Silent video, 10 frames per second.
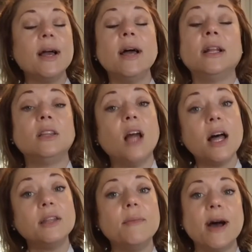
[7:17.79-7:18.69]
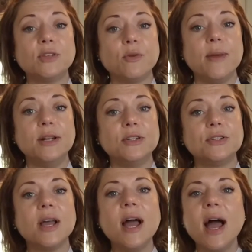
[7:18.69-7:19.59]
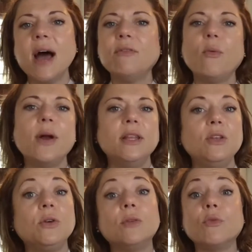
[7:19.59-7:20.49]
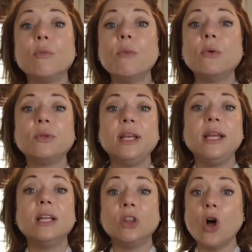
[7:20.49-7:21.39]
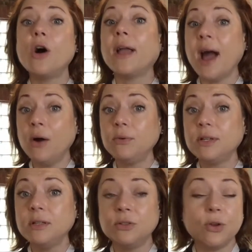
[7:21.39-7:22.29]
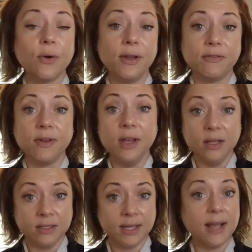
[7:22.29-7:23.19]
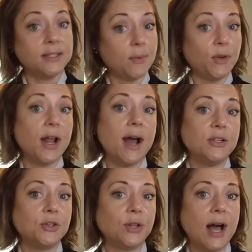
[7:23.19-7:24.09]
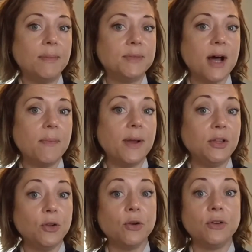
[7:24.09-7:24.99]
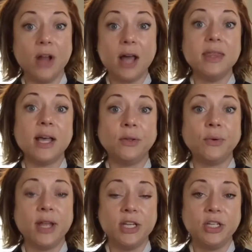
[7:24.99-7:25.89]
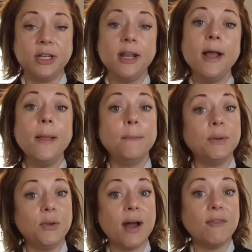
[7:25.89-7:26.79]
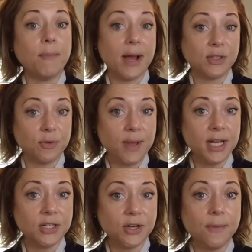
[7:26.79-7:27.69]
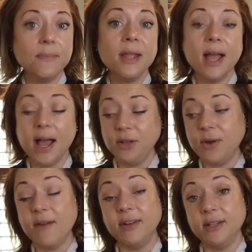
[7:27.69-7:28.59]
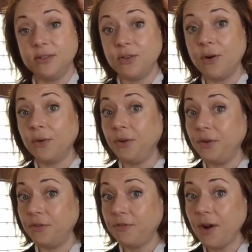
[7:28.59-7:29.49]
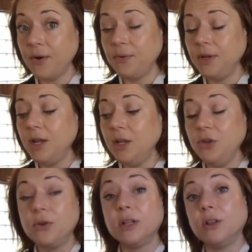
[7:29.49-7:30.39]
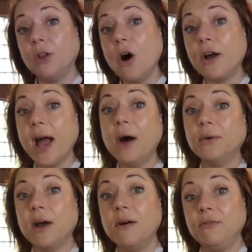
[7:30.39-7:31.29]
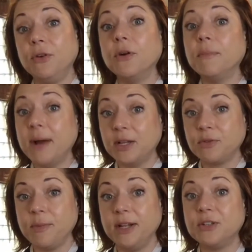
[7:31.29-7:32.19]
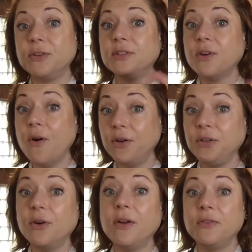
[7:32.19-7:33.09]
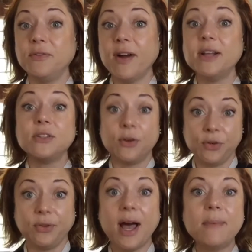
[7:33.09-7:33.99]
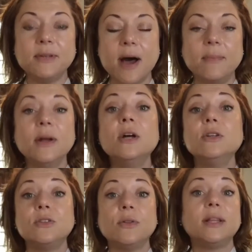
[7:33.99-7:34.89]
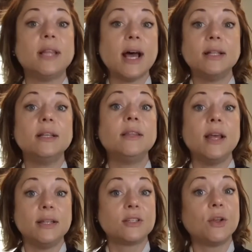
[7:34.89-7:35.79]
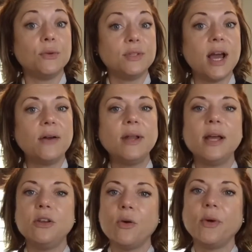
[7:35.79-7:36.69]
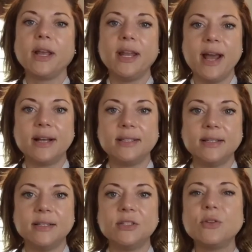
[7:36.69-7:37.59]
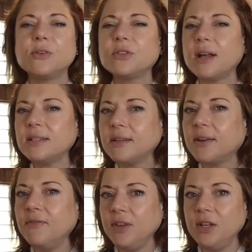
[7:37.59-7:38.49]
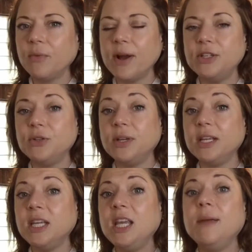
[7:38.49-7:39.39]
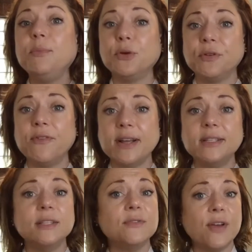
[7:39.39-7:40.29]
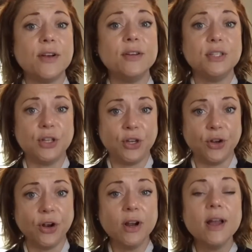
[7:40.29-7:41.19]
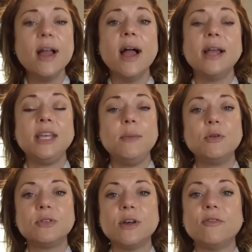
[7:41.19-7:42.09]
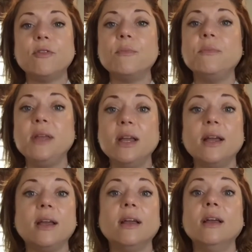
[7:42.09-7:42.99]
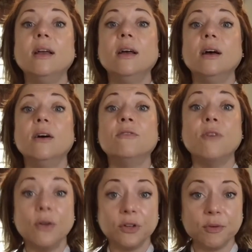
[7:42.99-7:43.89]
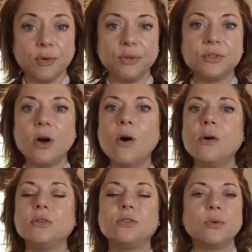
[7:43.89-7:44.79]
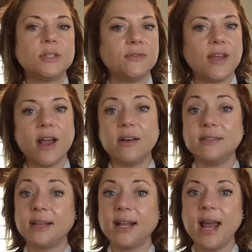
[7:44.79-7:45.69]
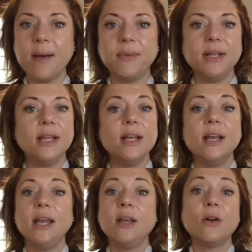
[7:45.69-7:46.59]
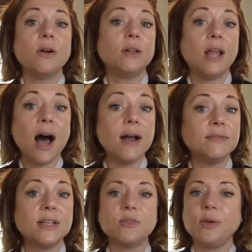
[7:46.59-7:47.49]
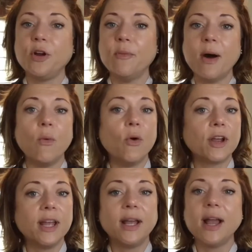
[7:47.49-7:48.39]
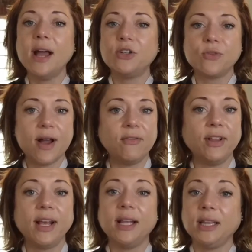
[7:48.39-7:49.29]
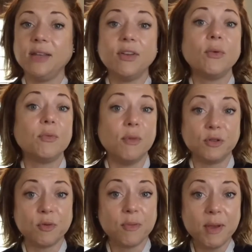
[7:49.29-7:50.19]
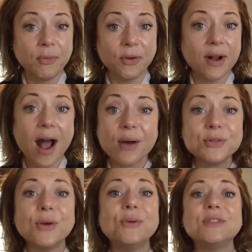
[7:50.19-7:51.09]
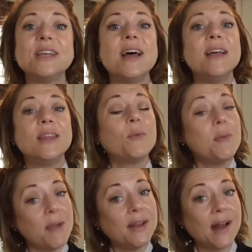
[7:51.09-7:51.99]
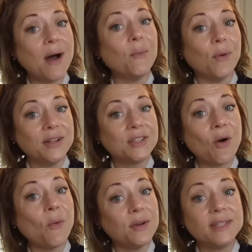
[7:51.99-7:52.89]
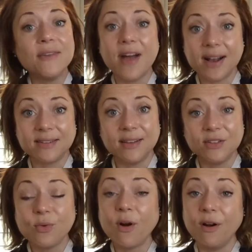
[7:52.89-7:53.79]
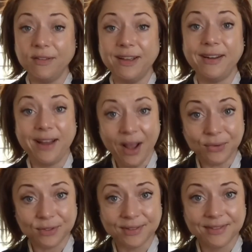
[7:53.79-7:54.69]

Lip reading: And a lot of the password managers have a way that you can remotely log out. So if, say, someone has your laptop and you're not in that location, but you have a password manager and you have it installed on your phone, you could log out of your password manager that's on your other device, on your laptop, so that that then is closed down and no one can access it. So there's lots of convenient ways you can keep your devices very secure and keep yourself from being vulnerable to all sorts of chaos that can happen in our lives as we go about working and traveling and living with multiple people in our households that we may not want to always have access to our online accounts.